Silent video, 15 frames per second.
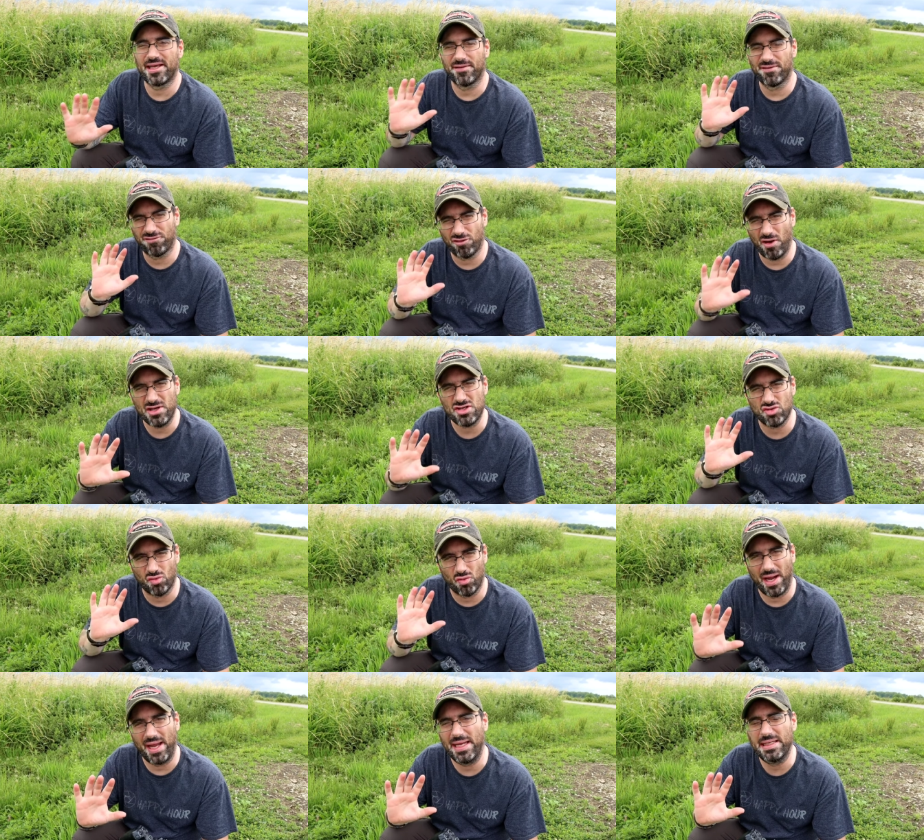like a fresh
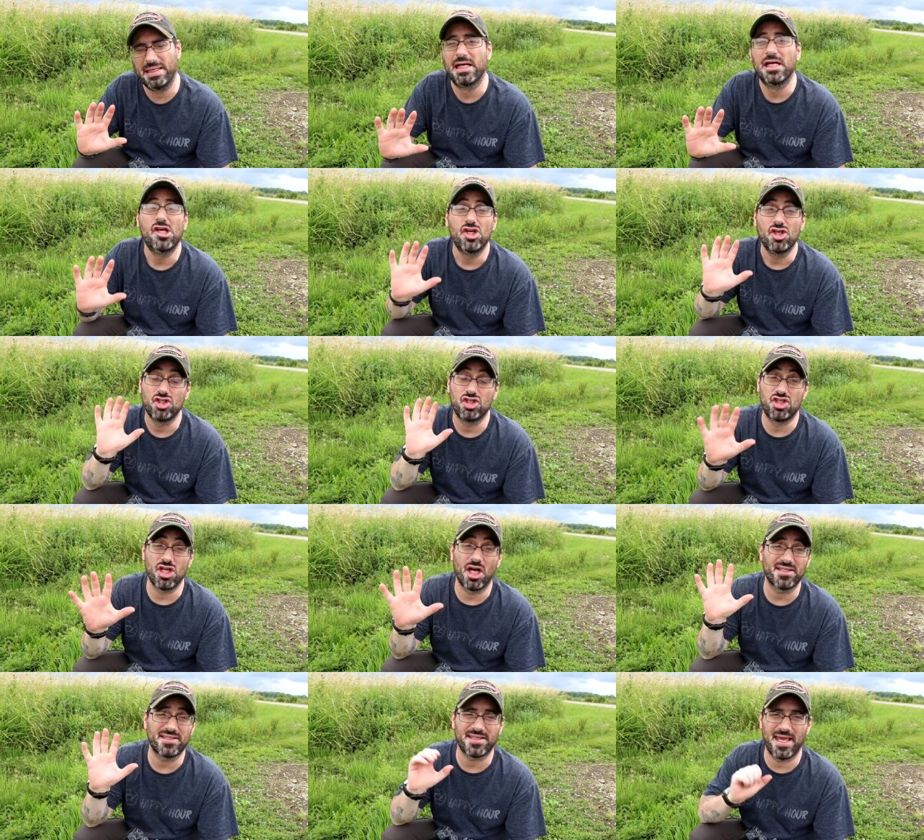rain
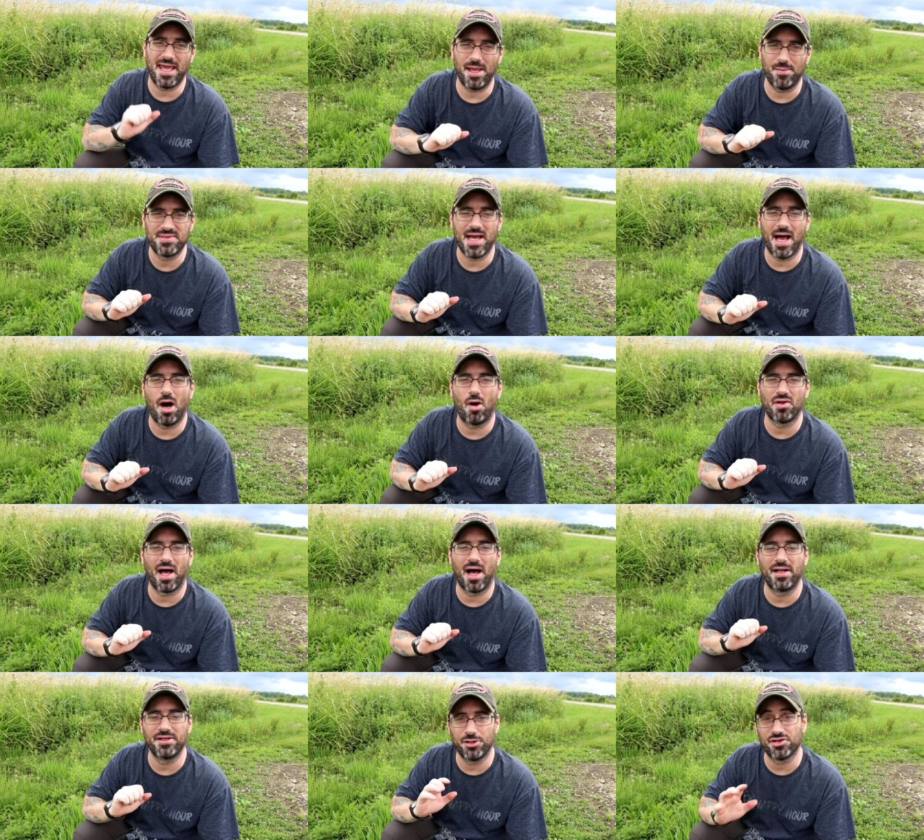just came down
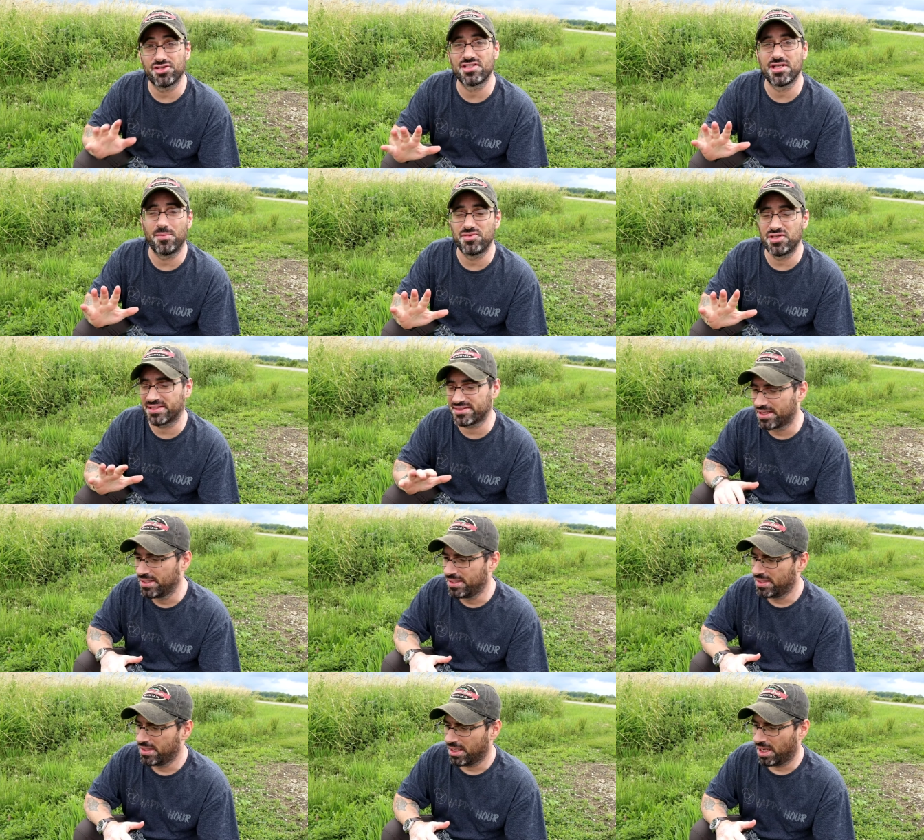on your subject,
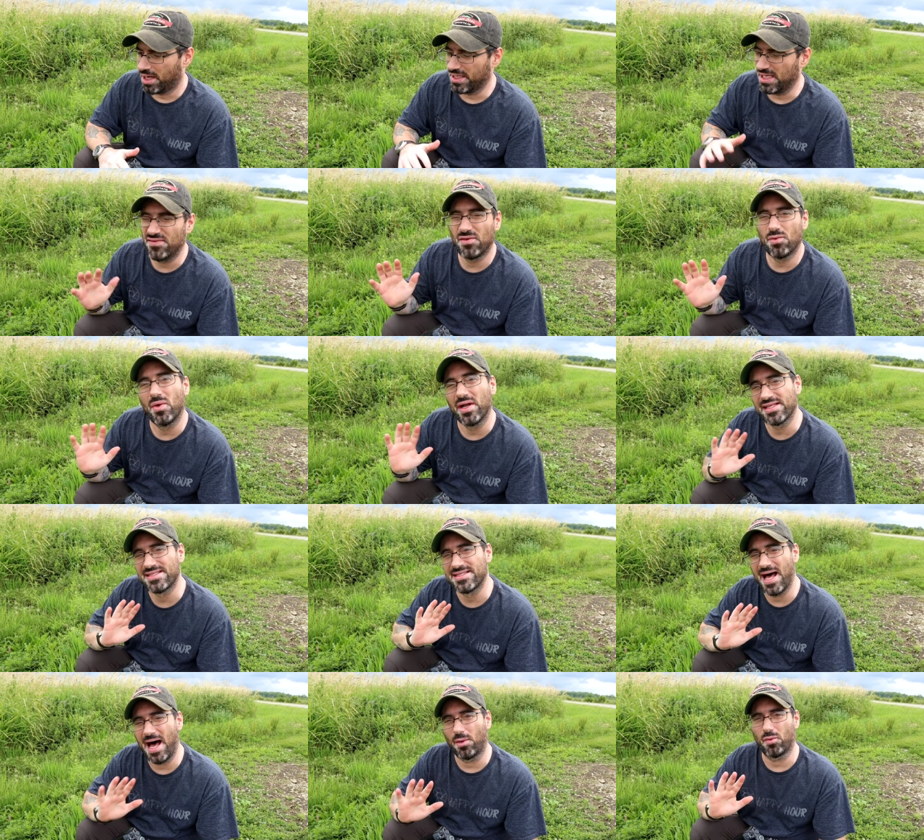uh, even when
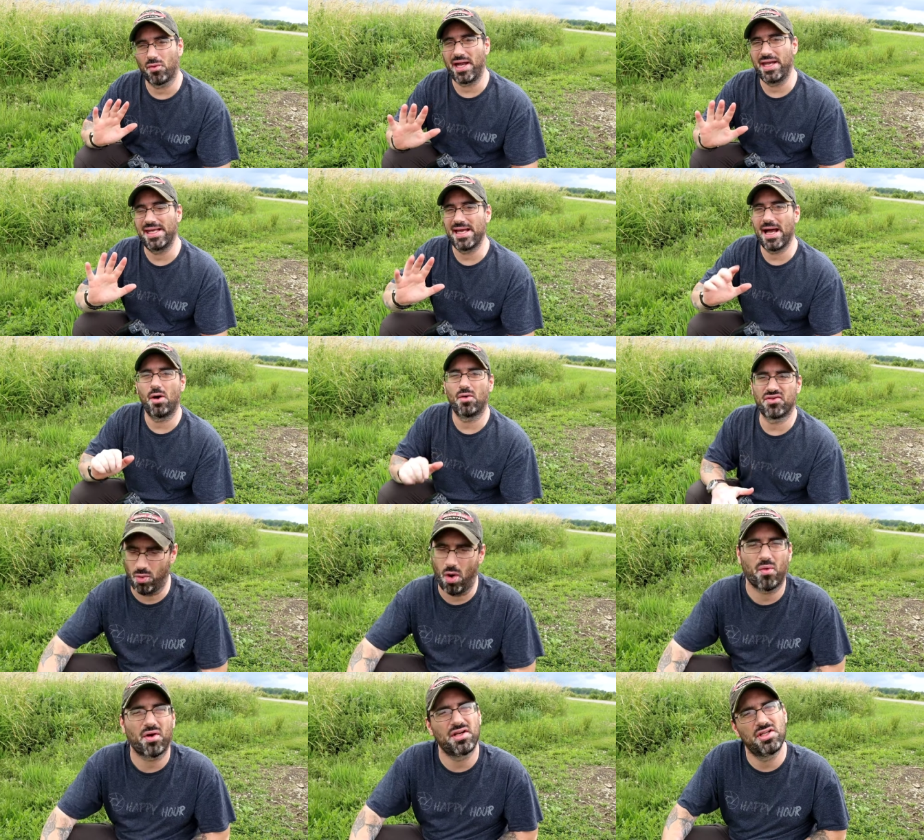it's not raining out.
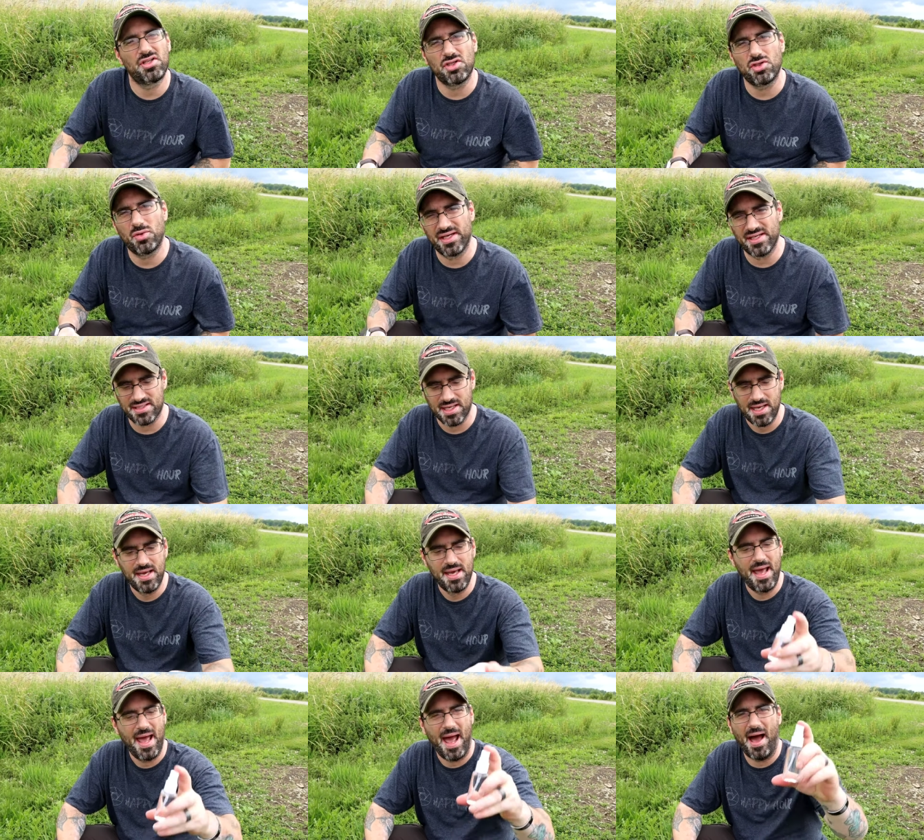What we're gonna do is
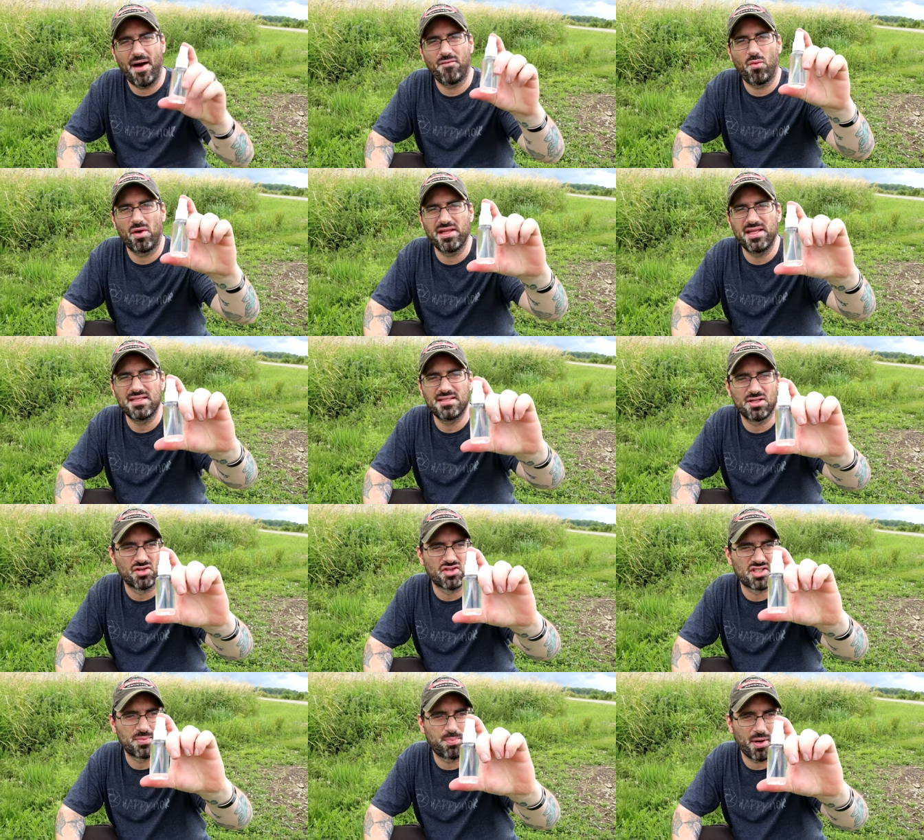have one of these
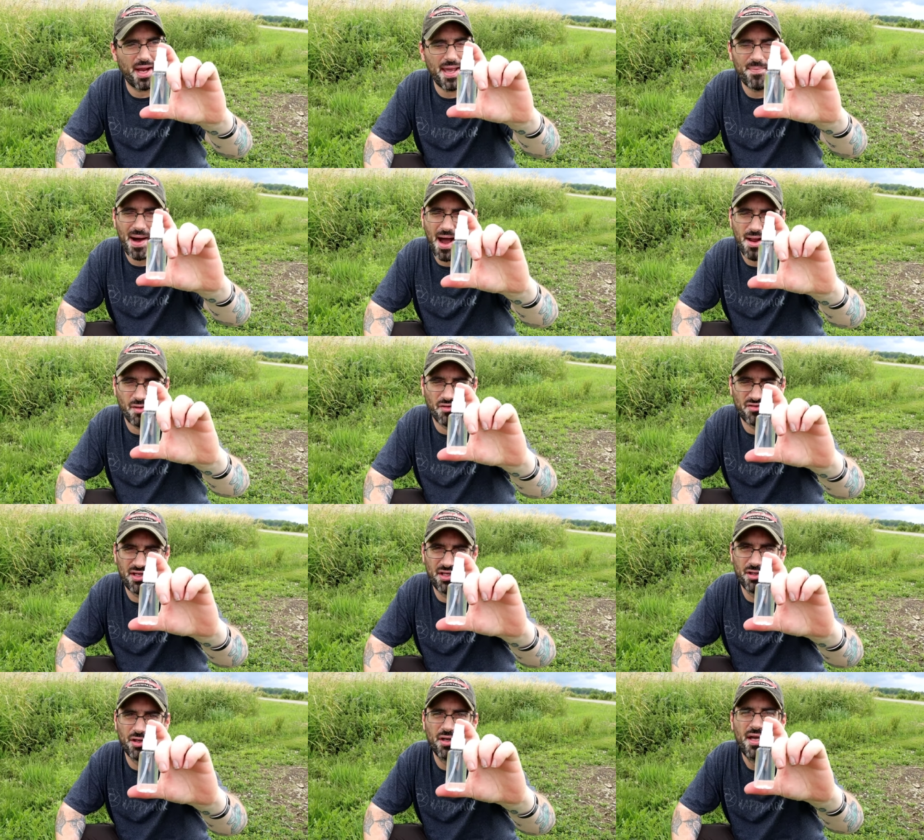little spray bottles
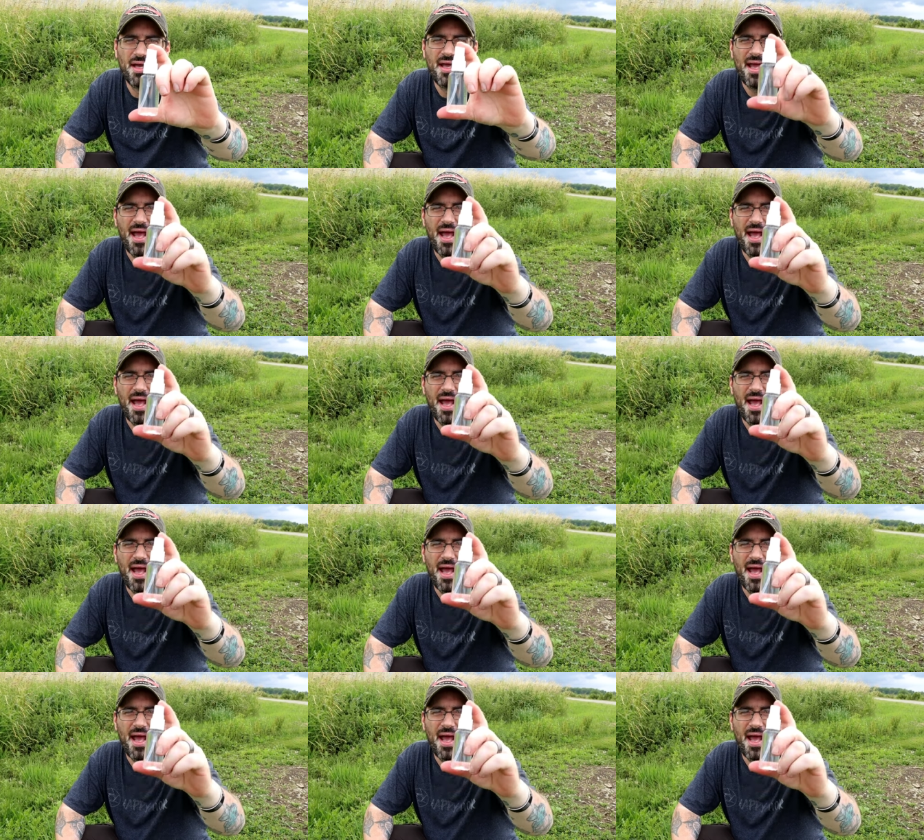here,